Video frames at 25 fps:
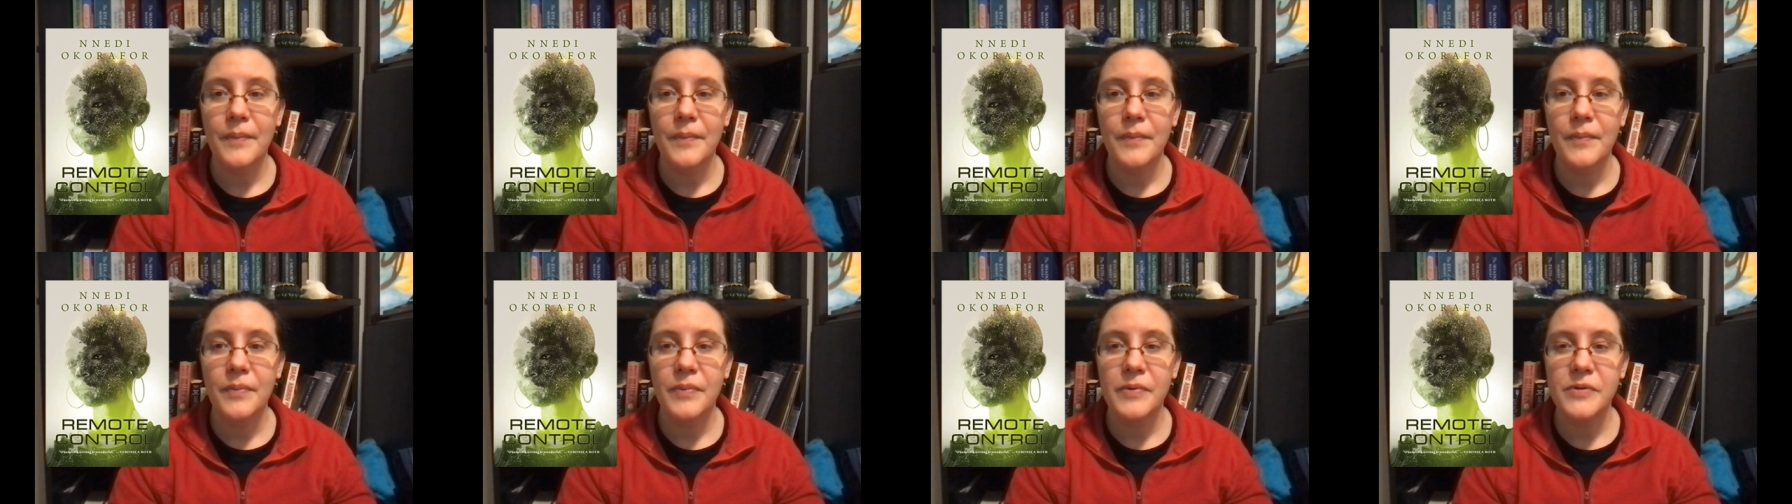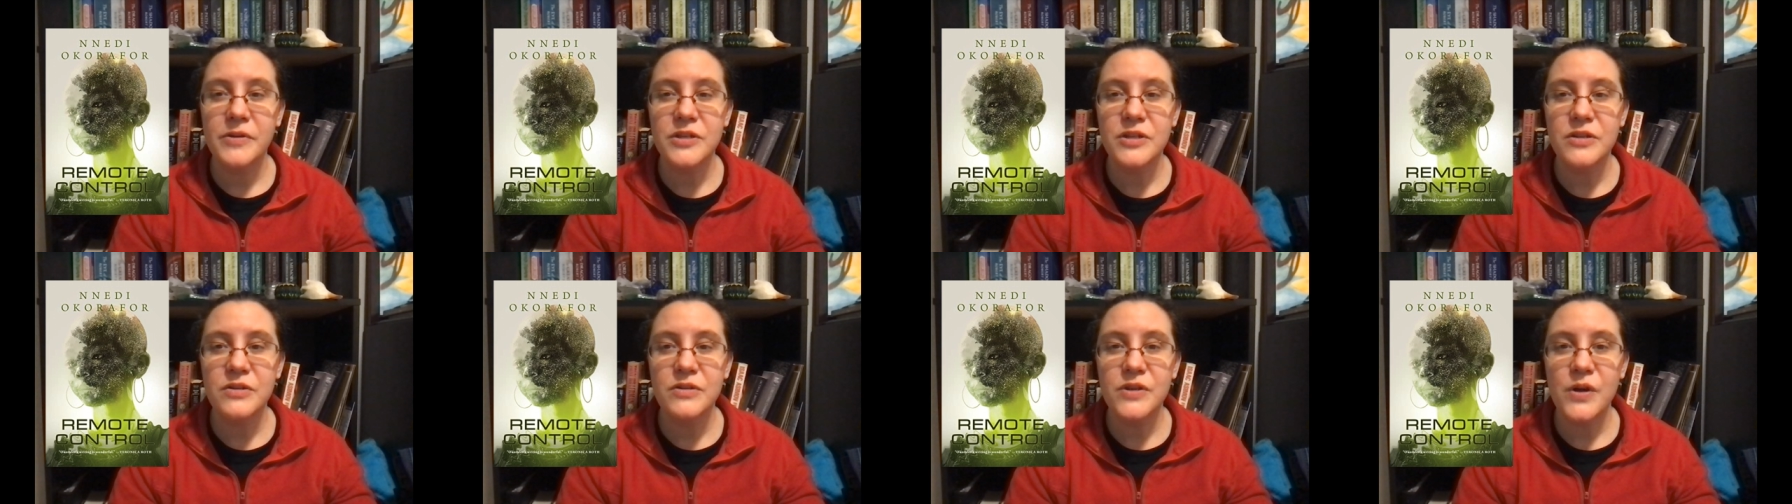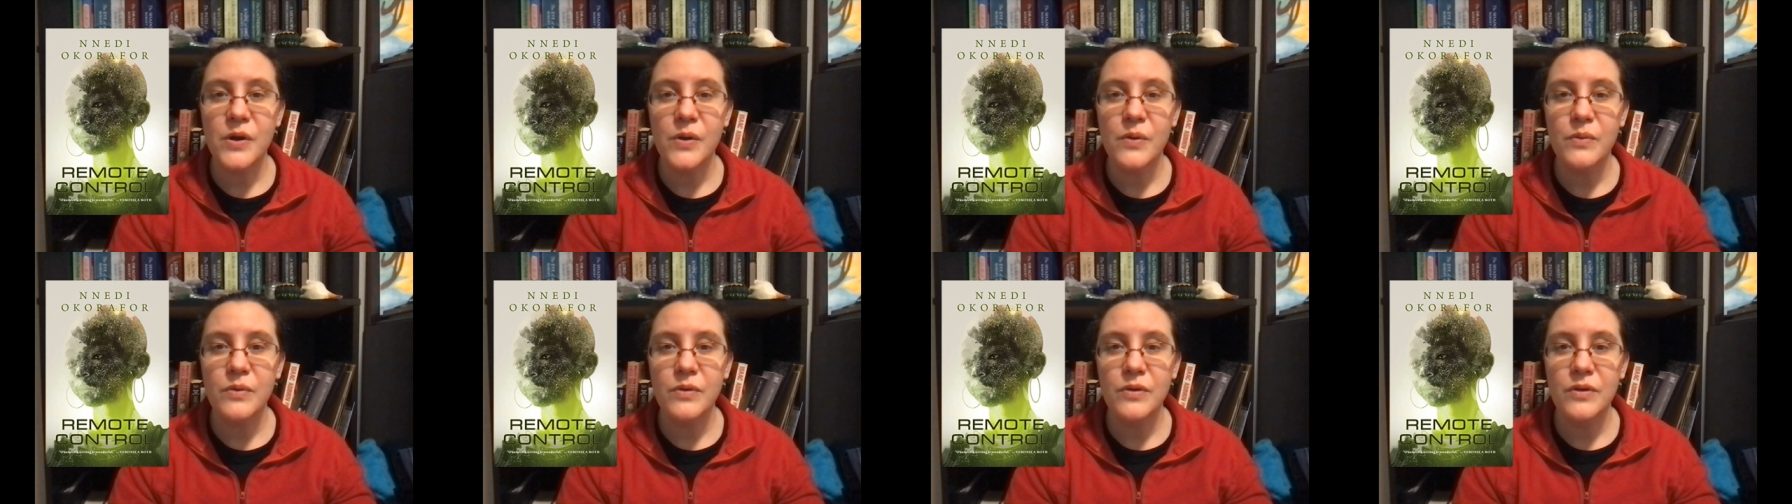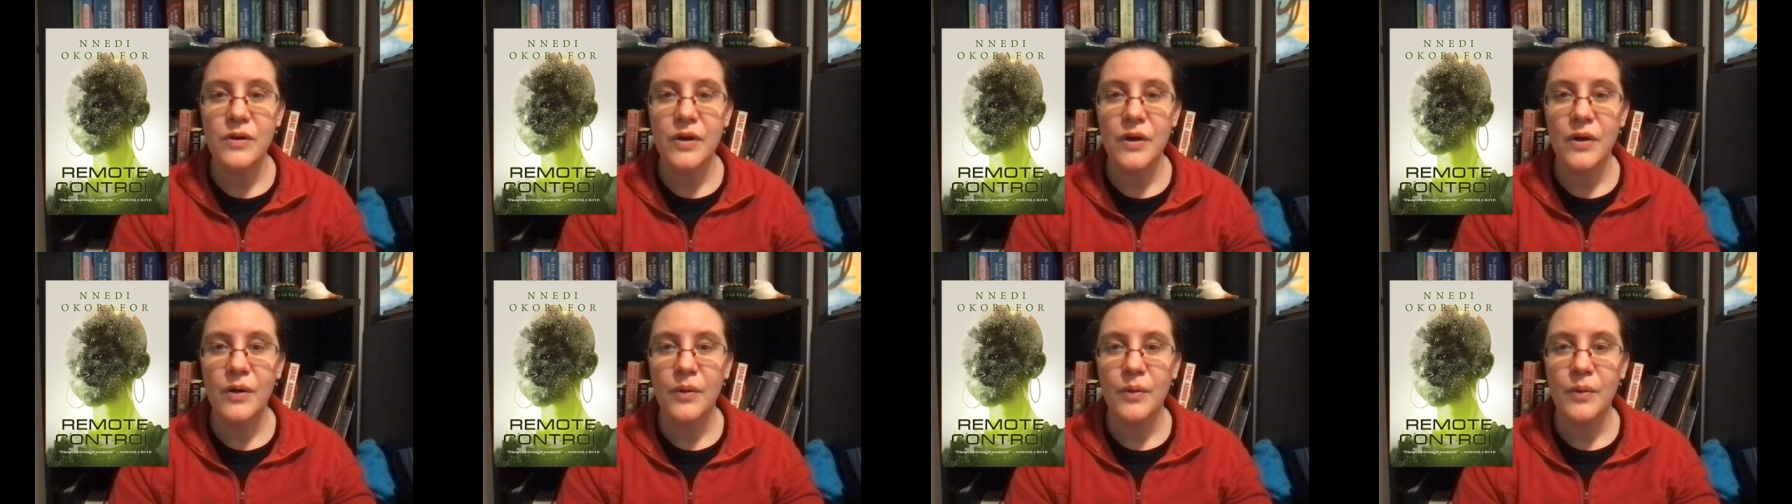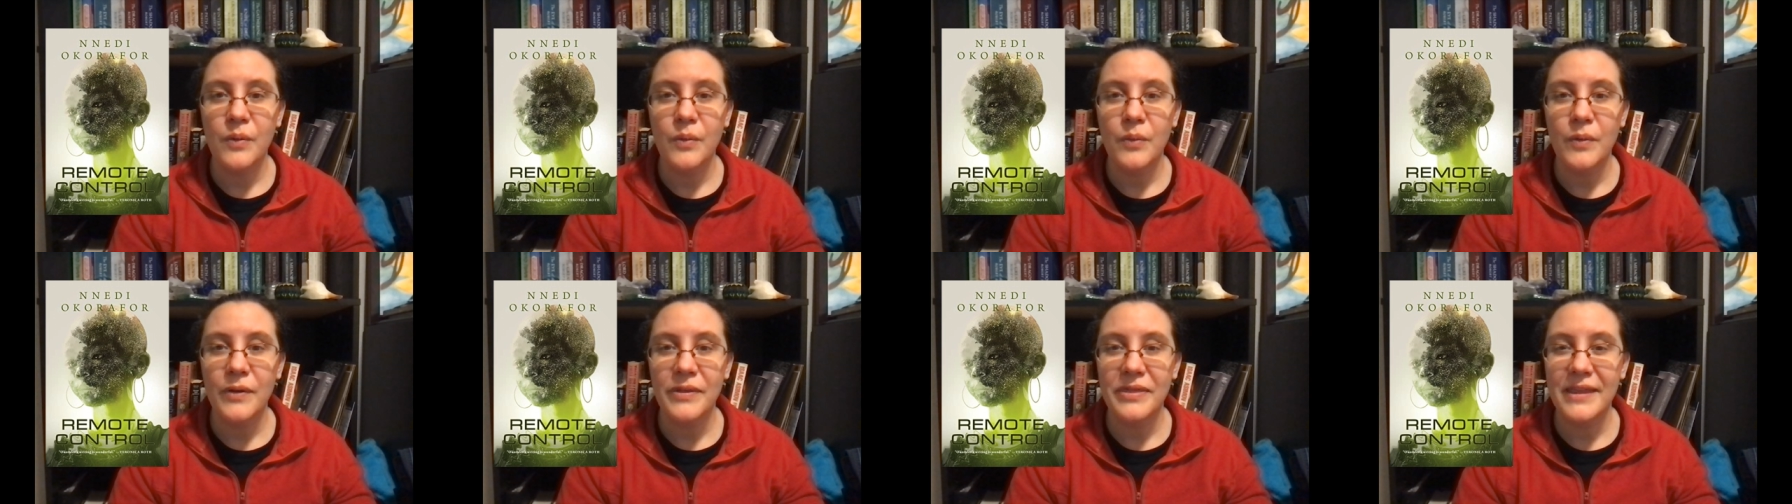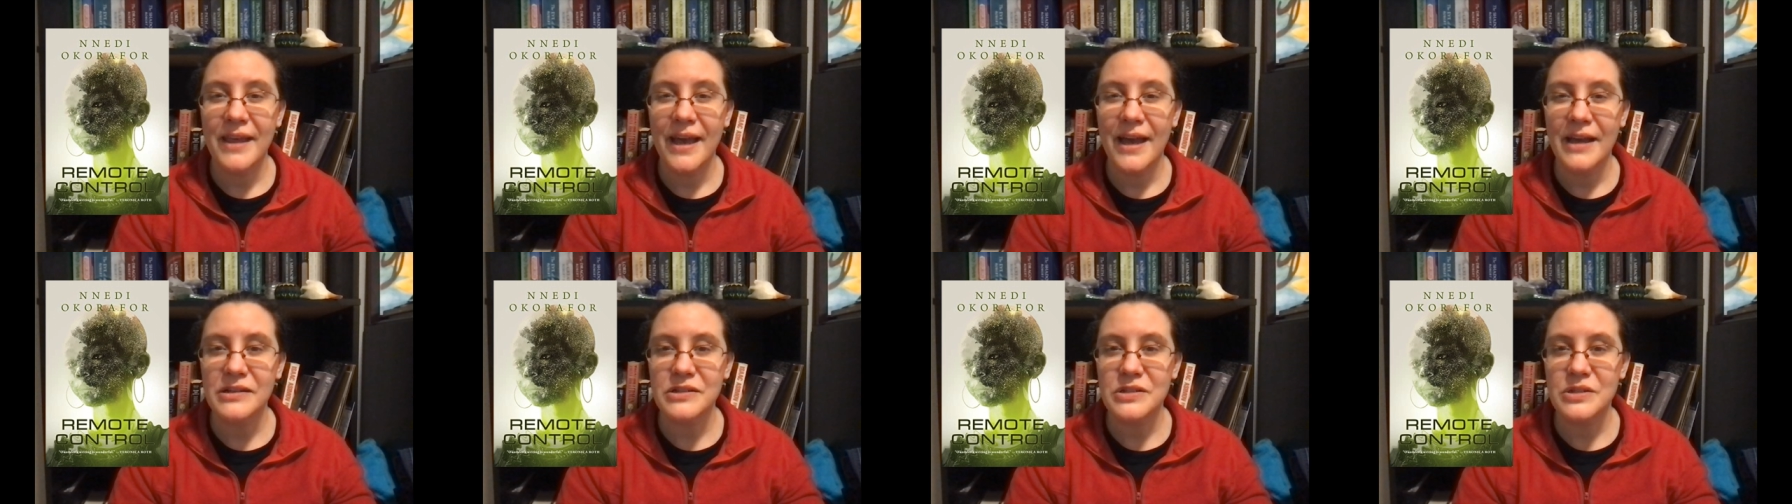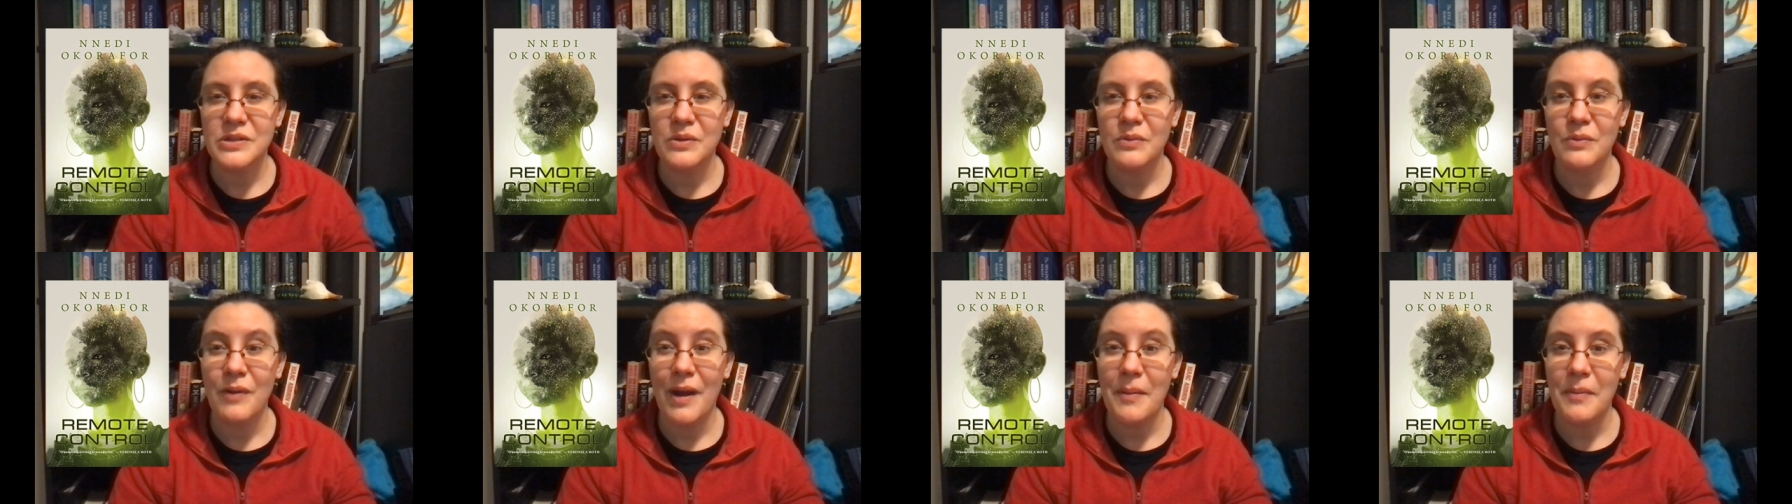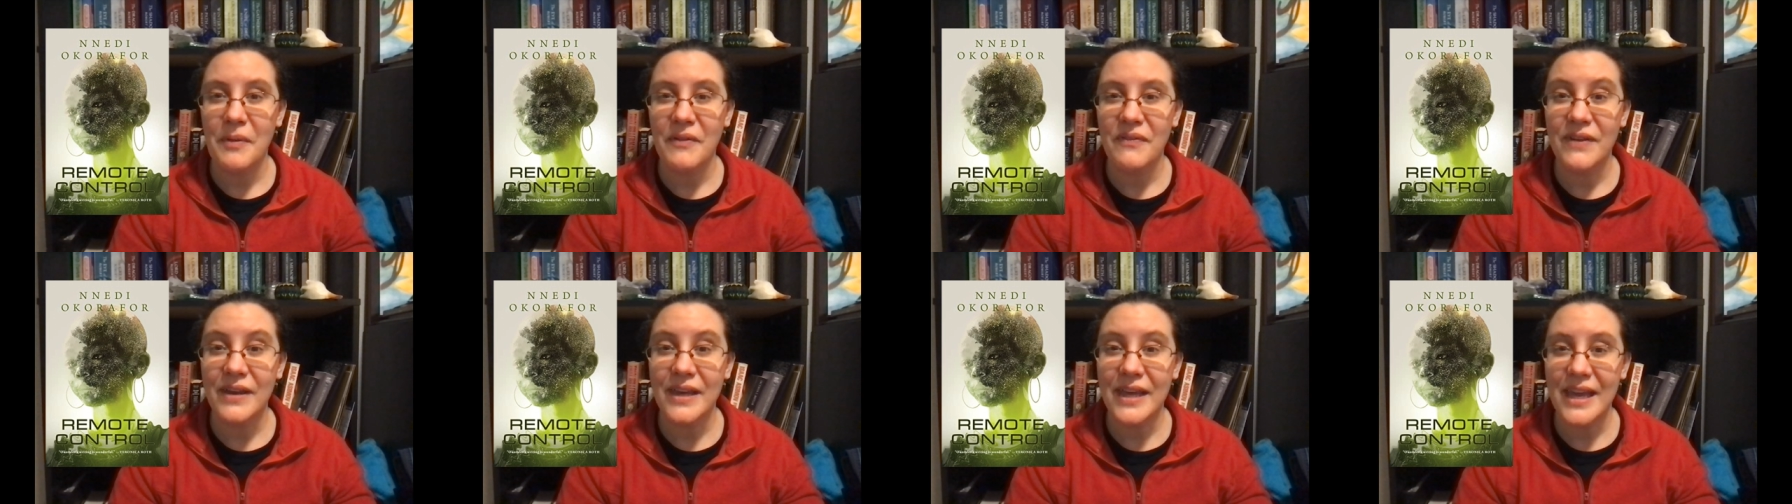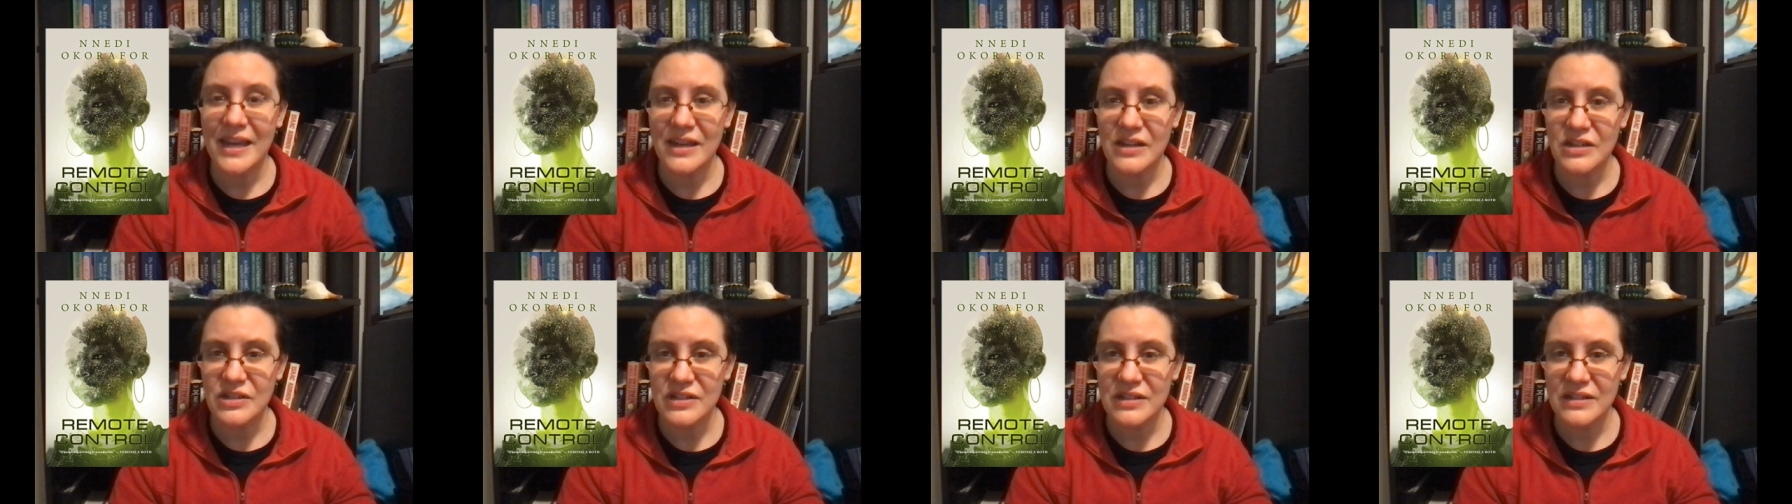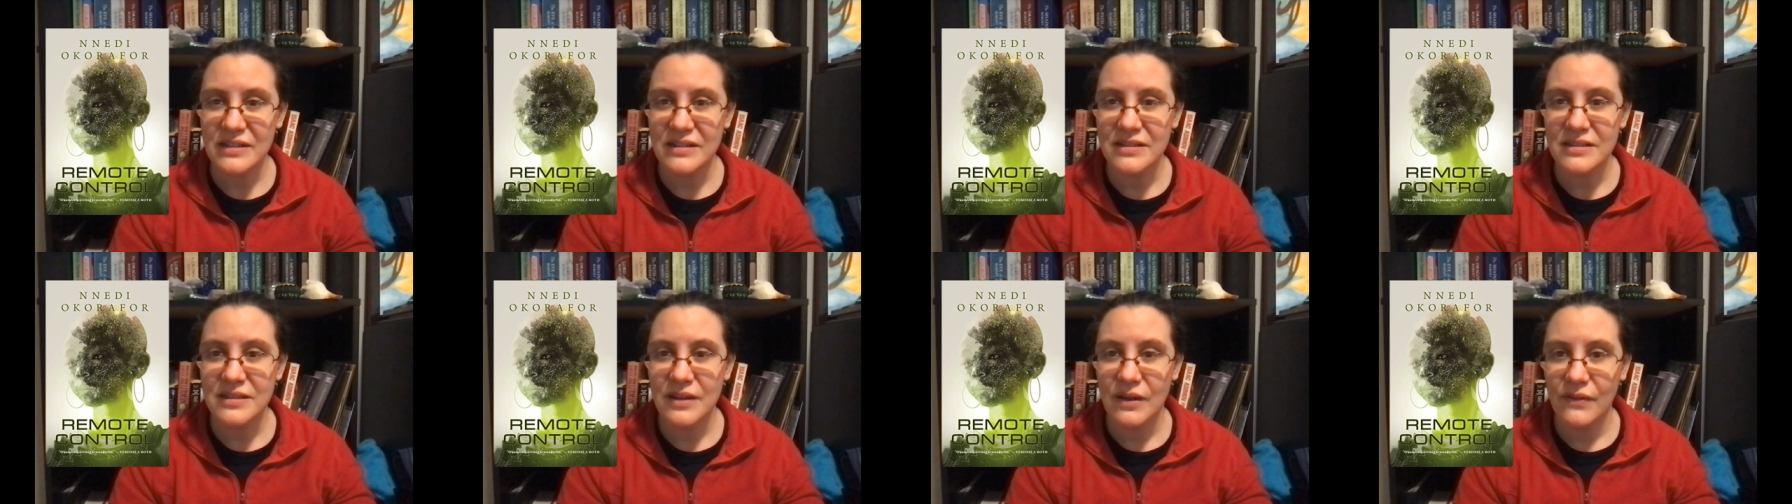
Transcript: but you don't know what the actual ramifications